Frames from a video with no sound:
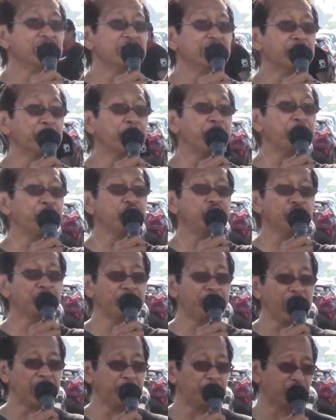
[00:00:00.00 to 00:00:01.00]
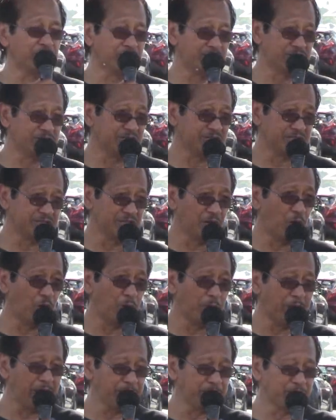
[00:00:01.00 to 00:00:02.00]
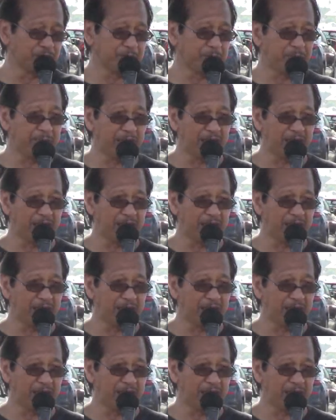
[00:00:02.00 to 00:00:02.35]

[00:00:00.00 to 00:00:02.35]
the Pidgin Bible, the whole Bible.